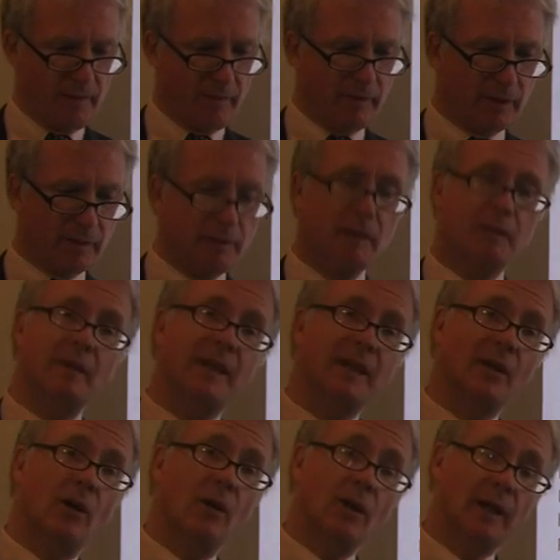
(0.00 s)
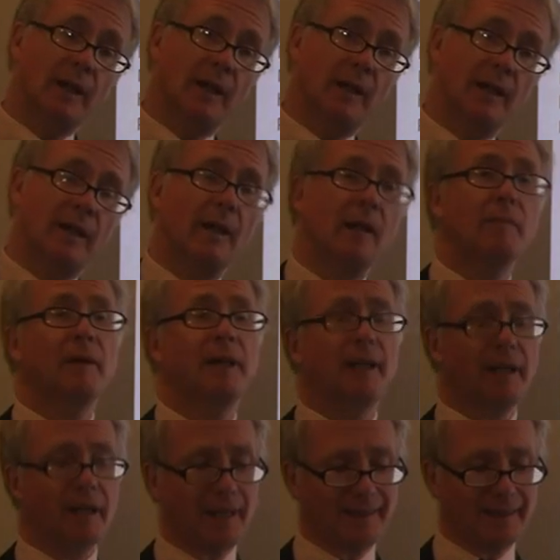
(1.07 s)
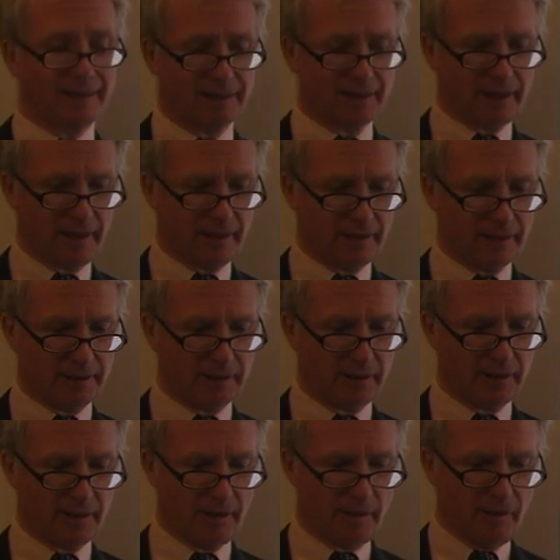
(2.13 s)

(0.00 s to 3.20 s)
There have been many earlier and many later saints,